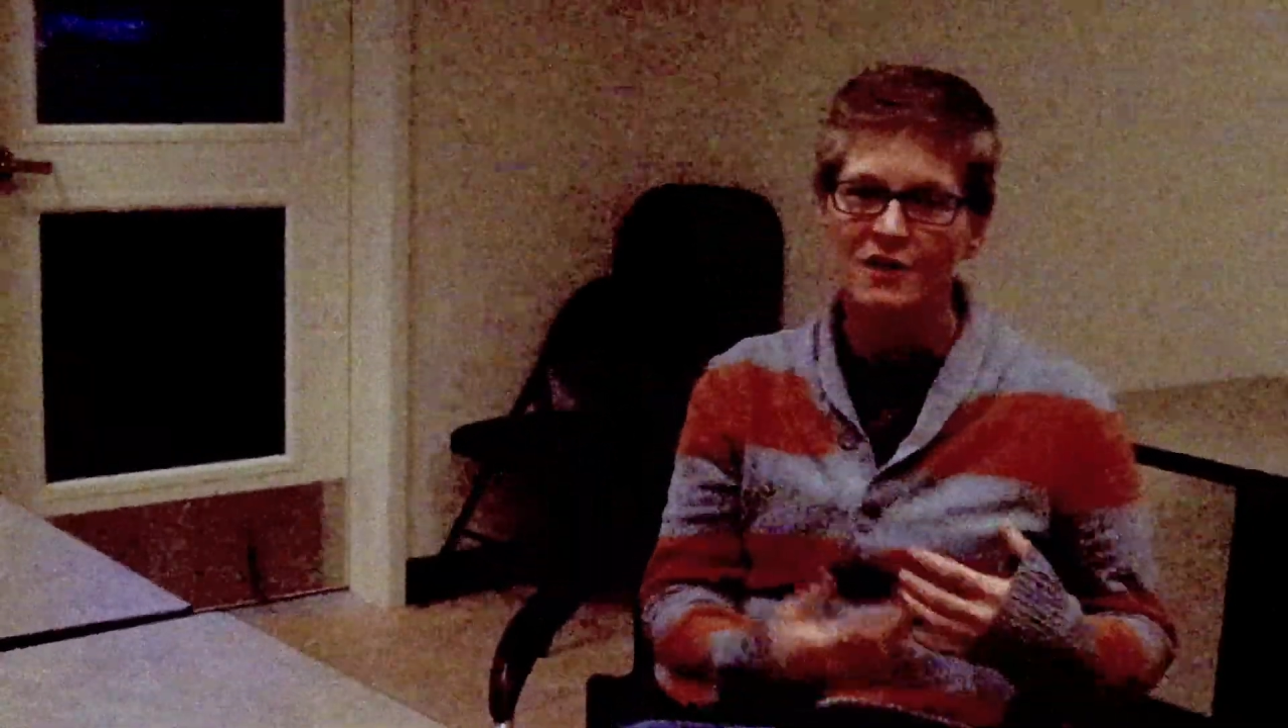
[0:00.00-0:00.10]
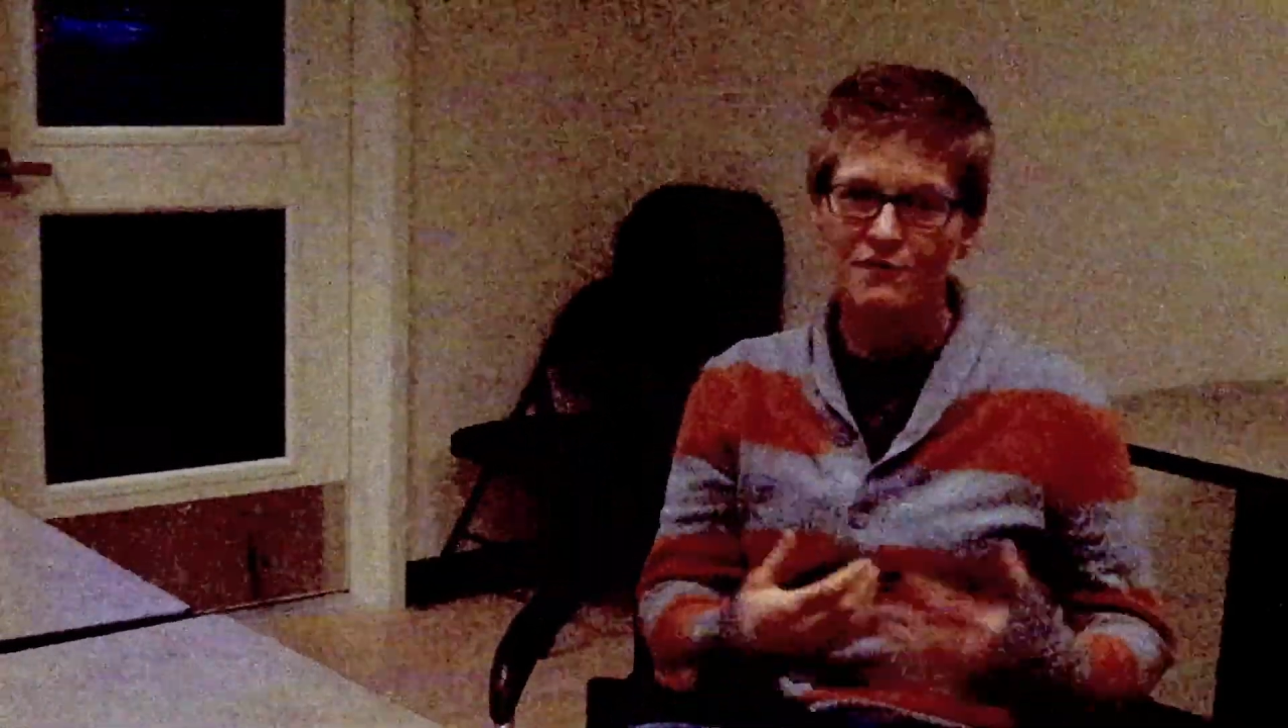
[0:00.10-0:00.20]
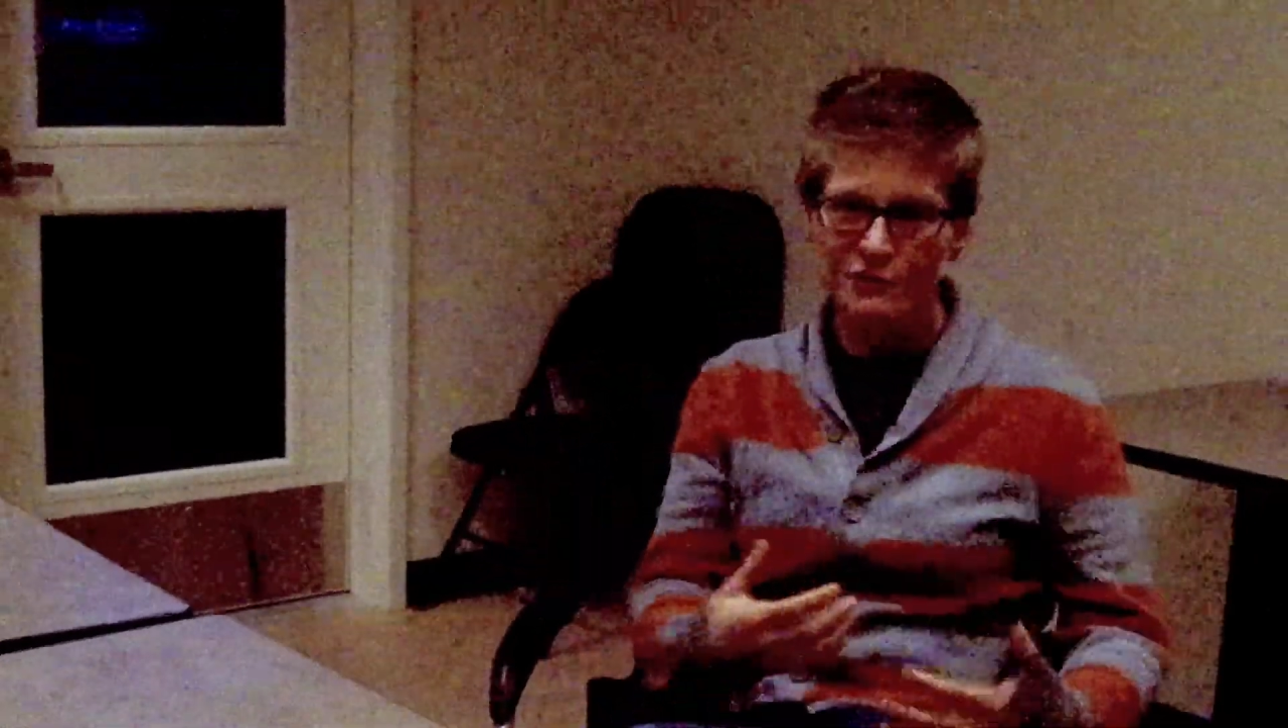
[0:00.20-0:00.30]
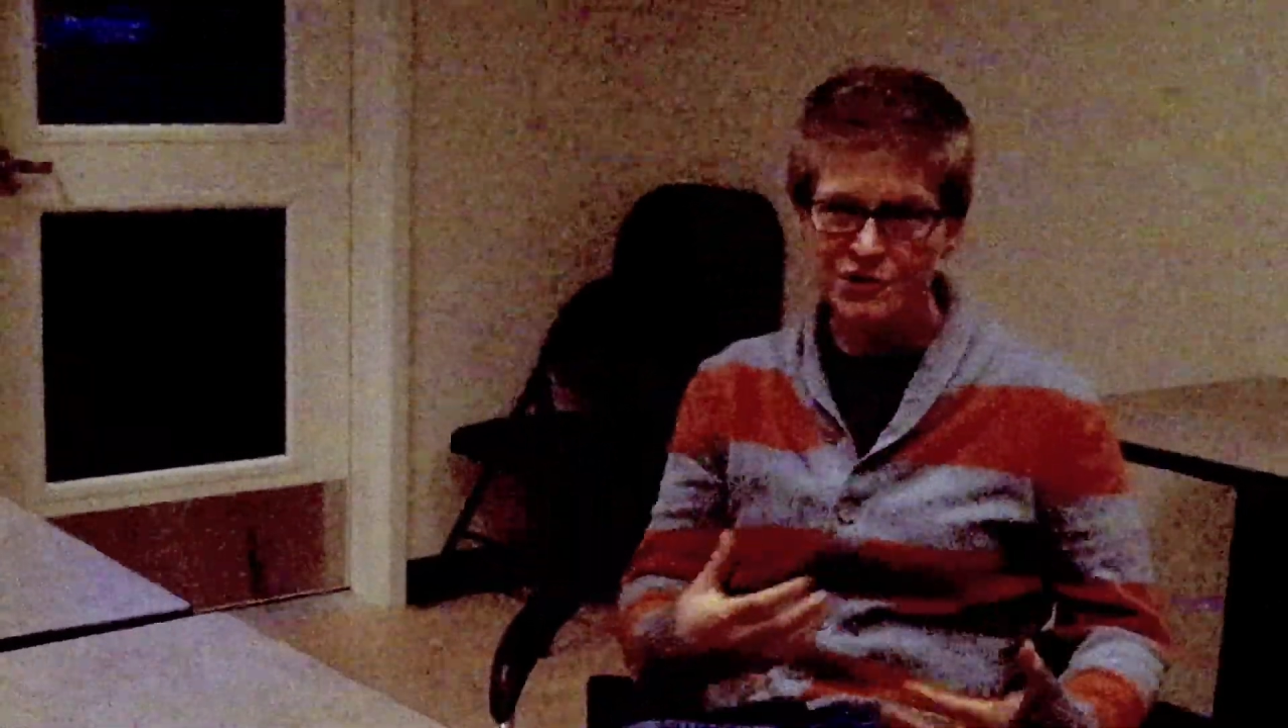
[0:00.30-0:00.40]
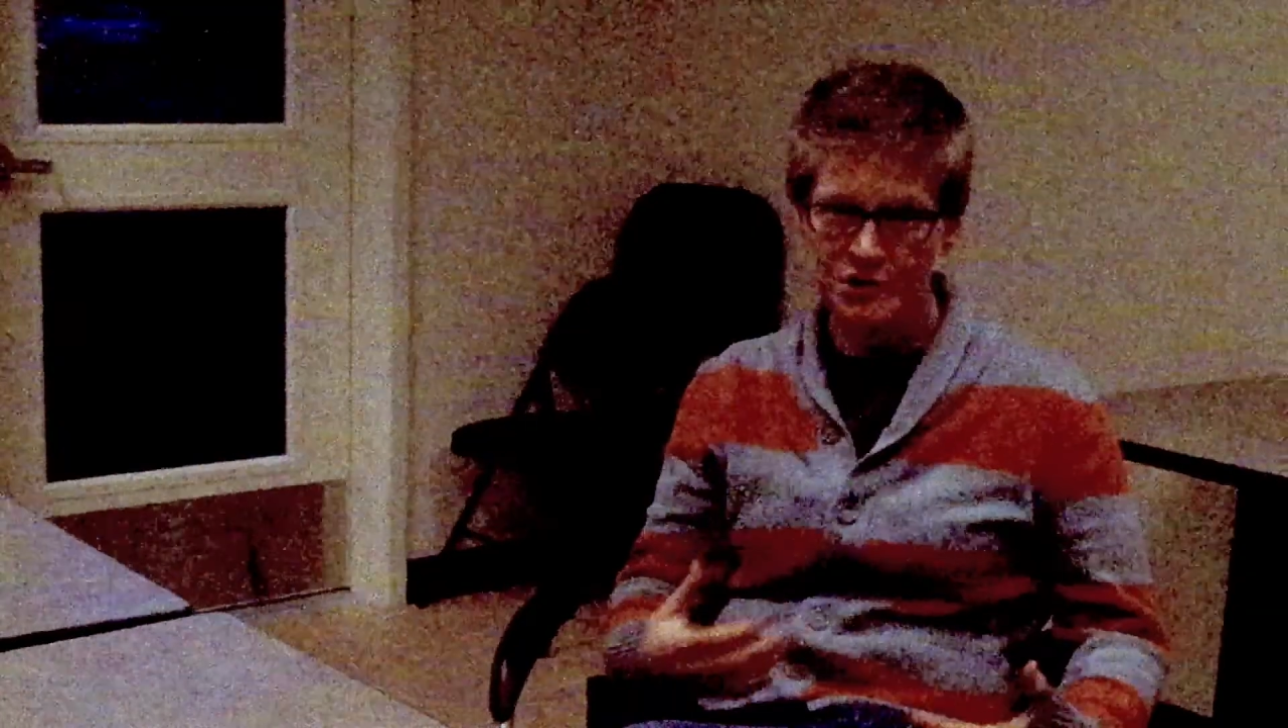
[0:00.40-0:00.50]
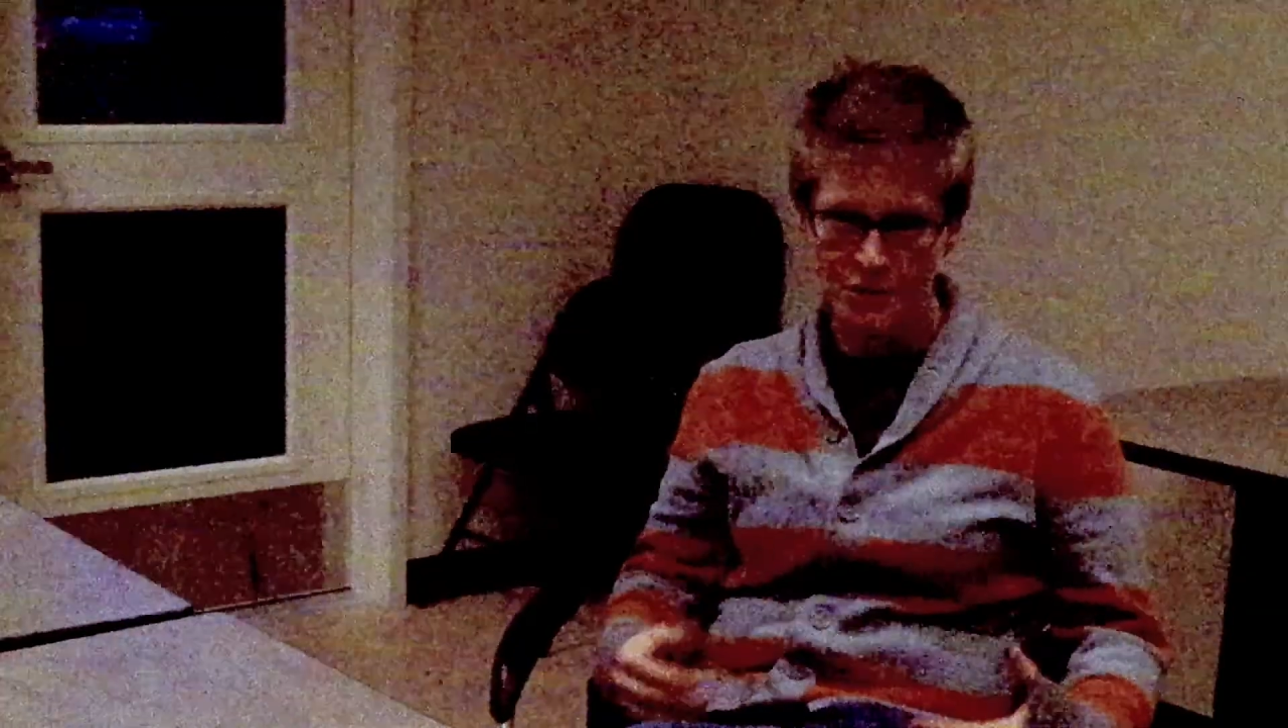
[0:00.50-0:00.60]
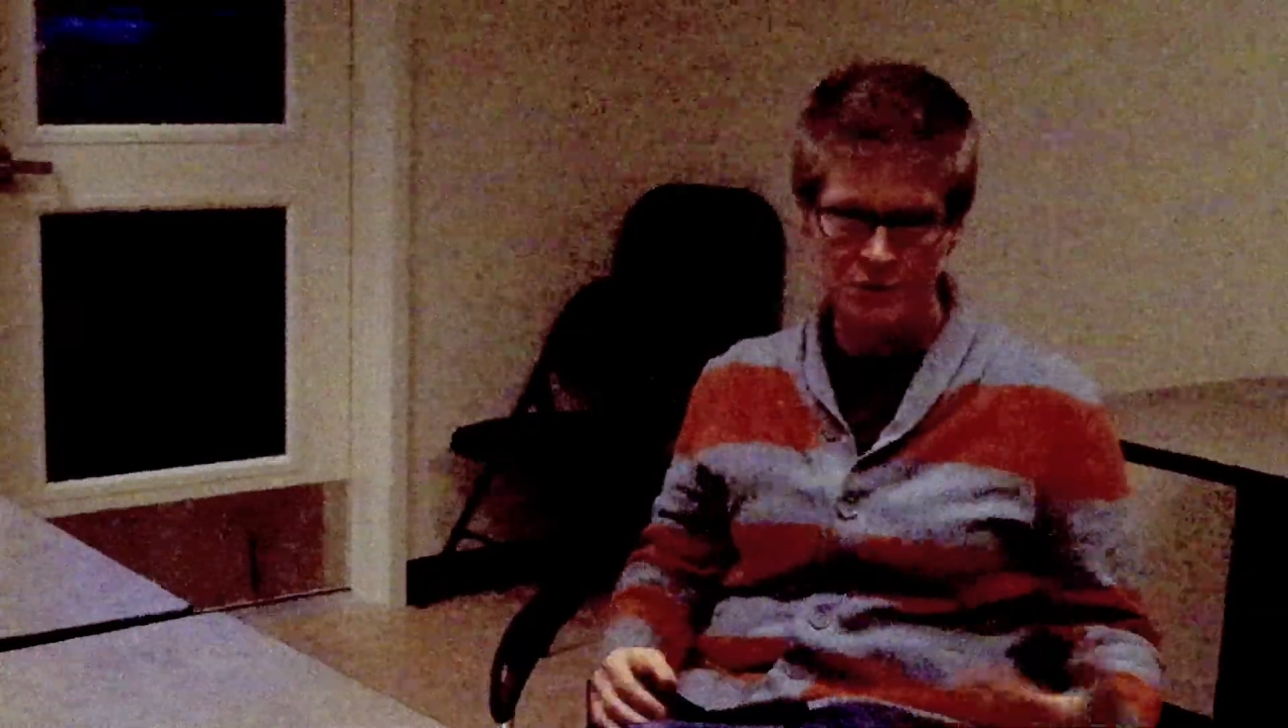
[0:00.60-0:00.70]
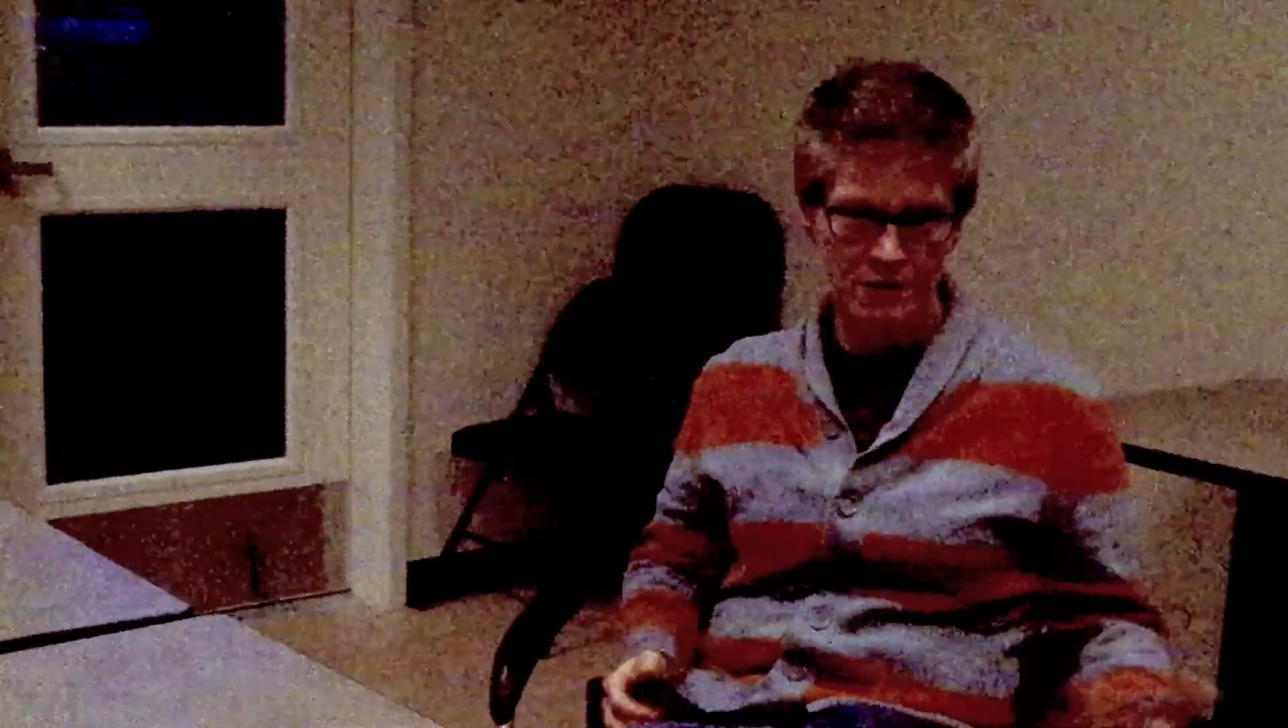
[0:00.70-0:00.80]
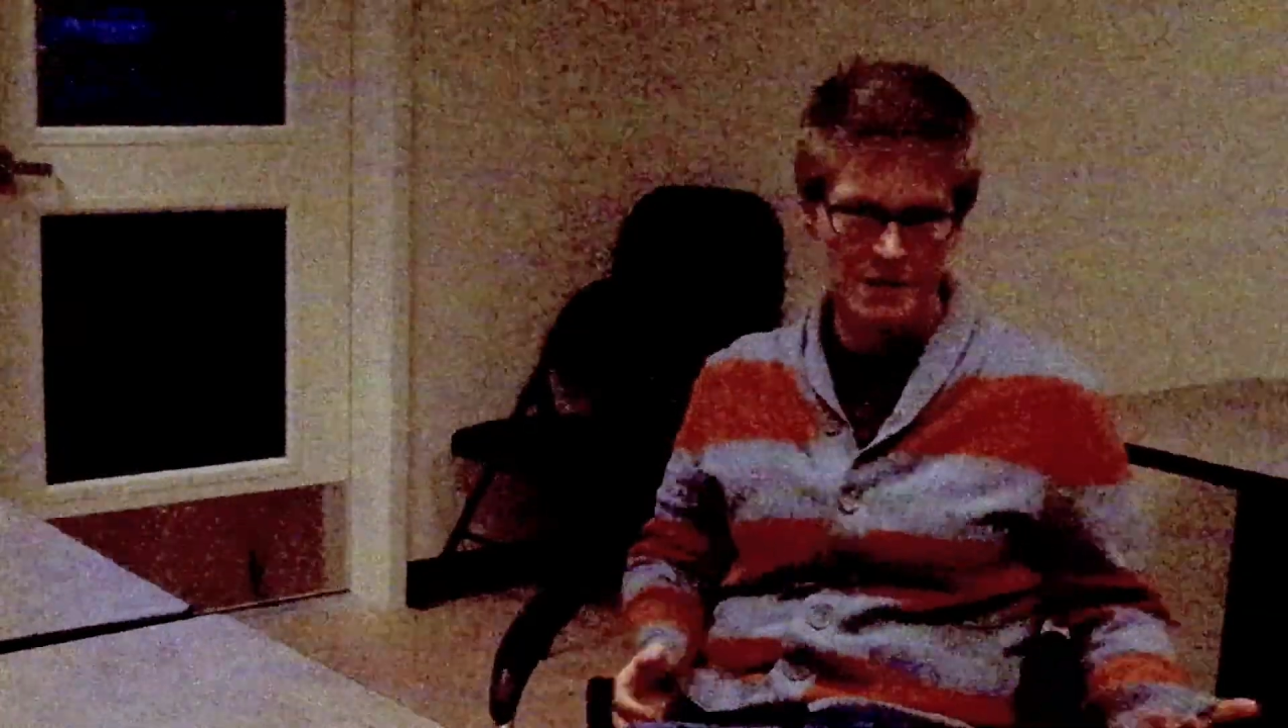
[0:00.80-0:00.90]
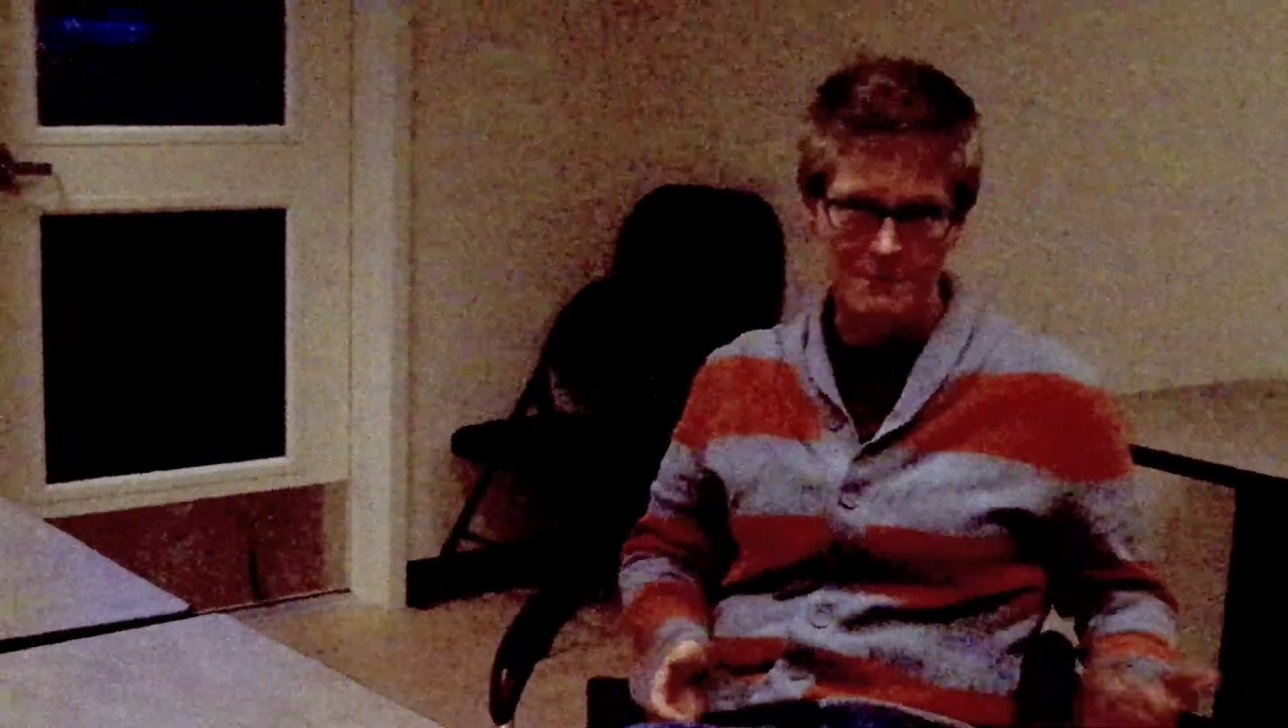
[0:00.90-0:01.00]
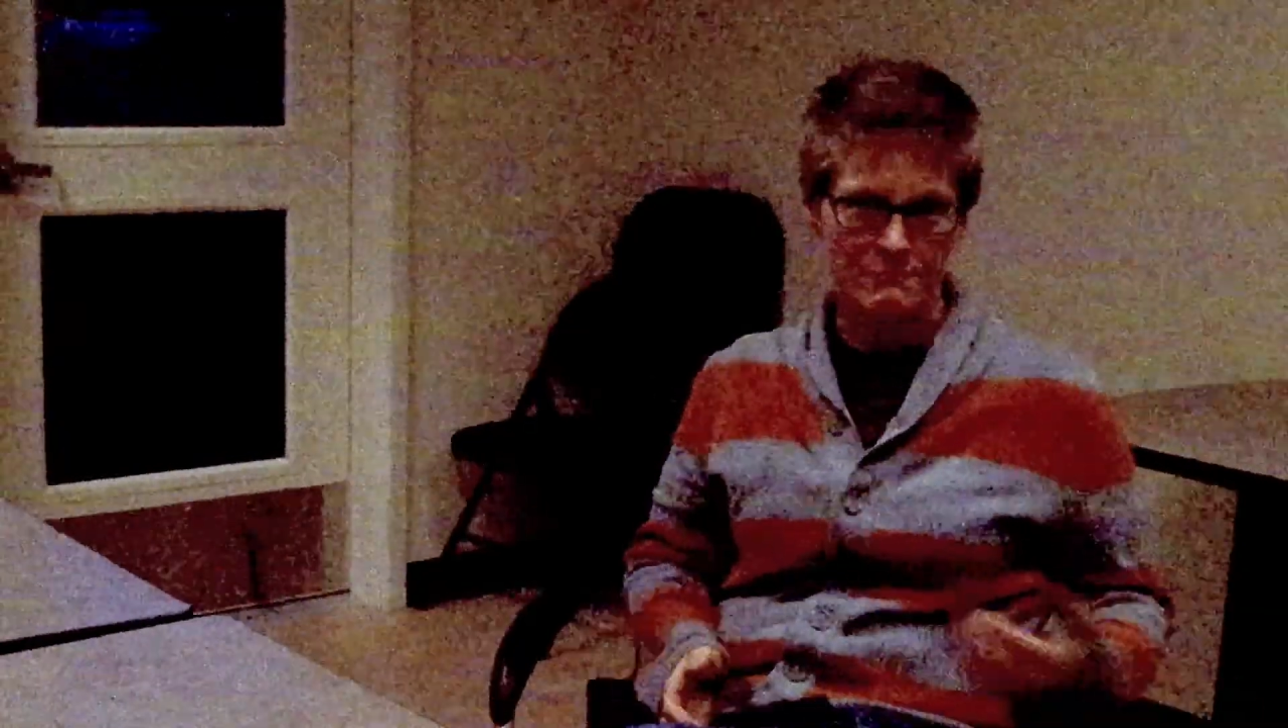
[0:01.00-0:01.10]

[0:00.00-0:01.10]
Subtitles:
for sure,